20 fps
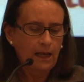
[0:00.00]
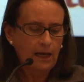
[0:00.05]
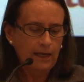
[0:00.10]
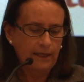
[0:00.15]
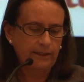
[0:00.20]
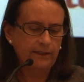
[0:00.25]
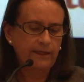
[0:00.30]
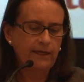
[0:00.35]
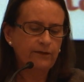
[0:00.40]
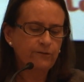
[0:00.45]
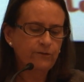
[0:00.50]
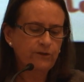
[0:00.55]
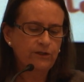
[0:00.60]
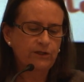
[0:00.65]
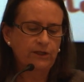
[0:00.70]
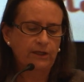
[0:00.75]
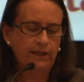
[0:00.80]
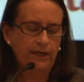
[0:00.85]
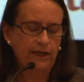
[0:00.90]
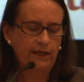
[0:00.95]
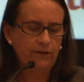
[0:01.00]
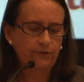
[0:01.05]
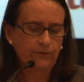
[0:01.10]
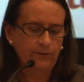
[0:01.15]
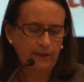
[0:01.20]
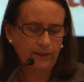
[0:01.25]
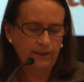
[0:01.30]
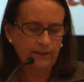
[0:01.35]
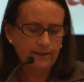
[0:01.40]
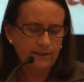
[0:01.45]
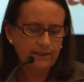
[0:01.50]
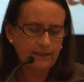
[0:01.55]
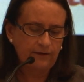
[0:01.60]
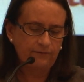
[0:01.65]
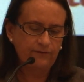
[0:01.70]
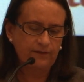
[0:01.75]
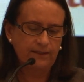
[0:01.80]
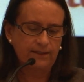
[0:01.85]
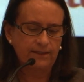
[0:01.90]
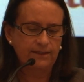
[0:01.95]
In Rio de Janeiro, in the
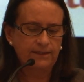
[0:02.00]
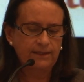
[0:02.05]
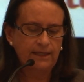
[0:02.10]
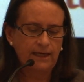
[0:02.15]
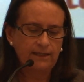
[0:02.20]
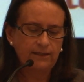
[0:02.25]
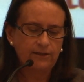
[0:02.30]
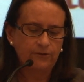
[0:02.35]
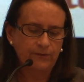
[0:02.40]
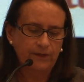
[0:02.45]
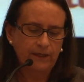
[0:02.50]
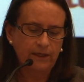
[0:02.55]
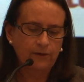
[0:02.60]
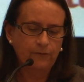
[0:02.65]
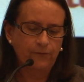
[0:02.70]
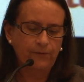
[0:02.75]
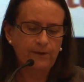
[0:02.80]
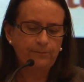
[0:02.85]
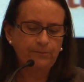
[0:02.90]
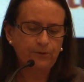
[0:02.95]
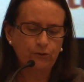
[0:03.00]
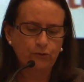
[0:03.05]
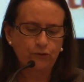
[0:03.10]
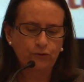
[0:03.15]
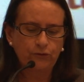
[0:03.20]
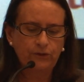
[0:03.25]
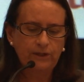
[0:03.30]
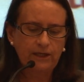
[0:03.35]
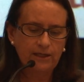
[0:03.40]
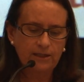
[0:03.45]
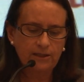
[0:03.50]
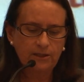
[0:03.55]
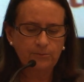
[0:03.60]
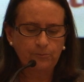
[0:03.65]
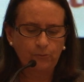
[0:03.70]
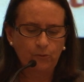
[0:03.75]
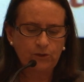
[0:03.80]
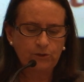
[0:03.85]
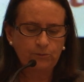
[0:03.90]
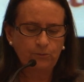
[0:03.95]
17th century,
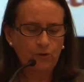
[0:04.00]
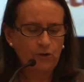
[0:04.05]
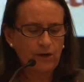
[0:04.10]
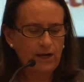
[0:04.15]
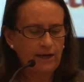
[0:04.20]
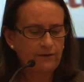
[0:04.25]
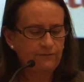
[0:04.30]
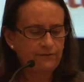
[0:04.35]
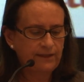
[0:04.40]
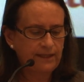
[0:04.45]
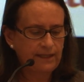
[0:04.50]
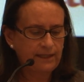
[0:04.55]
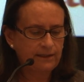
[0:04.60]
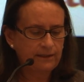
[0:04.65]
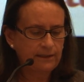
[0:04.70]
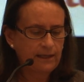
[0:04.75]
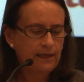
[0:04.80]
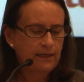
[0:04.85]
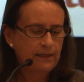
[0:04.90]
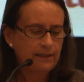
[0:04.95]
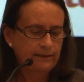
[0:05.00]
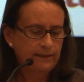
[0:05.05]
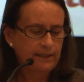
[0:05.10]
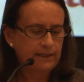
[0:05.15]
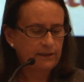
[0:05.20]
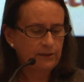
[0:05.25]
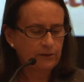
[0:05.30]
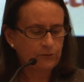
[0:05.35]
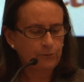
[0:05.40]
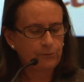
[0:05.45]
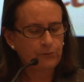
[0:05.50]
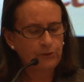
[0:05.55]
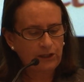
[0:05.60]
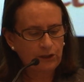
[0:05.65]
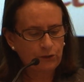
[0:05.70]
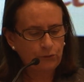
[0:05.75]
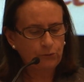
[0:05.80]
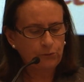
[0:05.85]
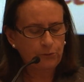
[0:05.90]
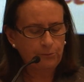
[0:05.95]
crypto-Judaism was more evident that it,
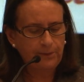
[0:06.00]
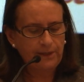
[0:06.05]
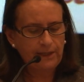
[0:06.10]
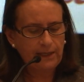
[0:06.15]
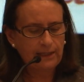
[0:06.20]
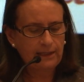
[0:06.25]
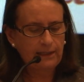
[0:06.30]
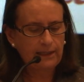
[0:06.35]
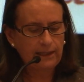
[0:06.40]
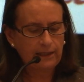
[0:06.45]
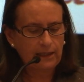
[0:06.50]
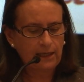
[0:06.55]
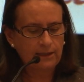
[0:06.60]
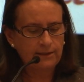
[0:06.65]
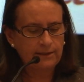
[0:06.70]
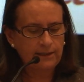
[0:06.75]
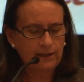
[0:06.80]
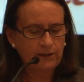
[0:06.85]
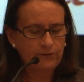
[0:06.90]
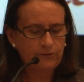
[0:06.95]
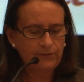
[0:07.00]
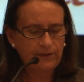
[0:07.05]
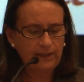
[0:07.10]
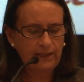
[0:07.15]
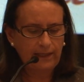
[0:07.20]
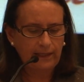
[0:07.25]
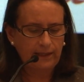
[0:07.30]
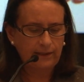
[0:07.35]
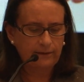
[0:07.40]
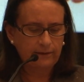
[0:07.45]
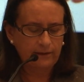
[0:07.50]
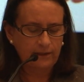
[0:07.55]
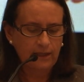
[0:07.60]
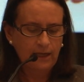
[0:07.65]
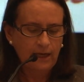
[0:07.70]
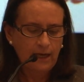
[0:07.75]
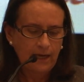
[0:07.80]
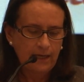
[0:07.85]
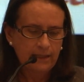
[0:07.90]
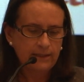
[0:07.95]
it would be a, a century later,
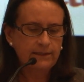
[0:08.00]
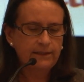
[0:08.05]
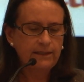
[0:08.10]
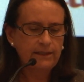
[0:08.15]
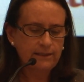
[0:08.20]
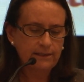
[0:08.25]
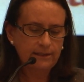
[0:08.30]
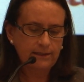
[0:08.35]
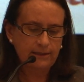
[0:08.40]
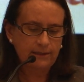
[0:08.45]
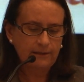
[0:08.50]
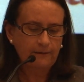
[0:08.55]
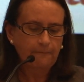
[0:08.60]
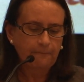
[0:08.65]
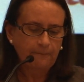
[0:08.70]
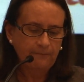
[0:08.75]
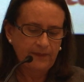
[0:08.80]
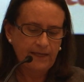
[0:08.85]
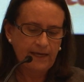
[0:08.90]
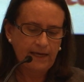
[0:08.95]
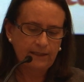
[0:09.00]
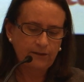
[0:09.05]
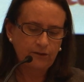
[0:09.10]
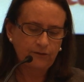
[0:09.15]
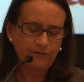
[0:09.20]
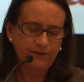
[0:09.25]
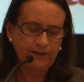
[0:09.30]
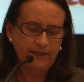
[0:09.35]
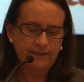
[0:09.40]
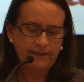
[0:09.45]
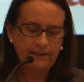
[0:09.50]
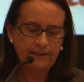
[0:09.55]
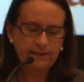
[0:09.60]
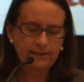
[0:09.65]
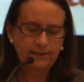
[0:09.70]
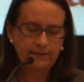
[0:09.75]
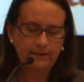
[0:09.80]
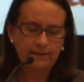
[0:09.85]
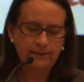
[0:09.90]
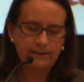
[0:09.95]
since the end of the
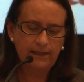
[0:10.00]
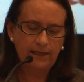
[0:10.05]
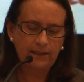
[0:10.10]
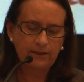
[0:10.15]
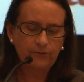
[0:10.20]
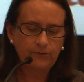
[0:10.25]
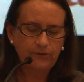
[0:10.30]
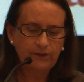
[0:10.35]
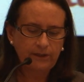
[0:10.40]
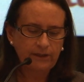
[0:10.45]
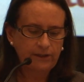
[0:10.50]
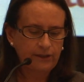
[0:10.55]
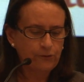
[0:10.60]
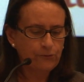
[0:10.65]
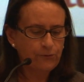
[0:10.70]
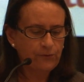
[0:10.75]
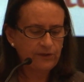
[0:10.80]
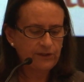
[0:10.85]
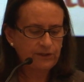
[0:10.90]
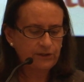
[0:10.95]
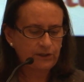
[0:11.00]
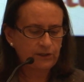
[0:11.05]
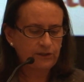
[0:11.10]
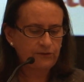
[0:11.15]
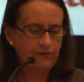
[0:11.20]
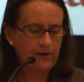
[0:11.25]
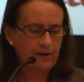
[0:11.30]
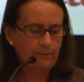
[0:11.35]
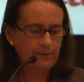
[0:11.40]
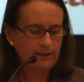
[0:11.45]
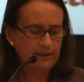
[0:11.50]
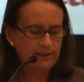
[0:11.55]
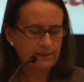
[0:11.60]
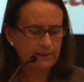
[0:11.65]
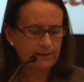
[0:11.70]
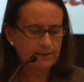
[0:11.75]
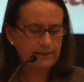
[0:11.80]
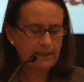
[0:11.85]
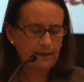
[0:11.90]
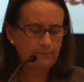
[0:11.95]
16th century, new Christian
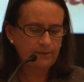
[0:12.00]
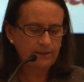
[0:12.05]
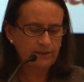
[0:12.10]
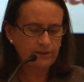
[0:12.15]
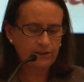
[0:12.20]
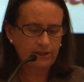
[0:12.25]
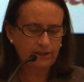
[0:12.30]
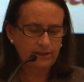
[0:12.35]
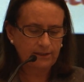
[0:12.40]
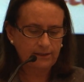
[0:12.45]
families established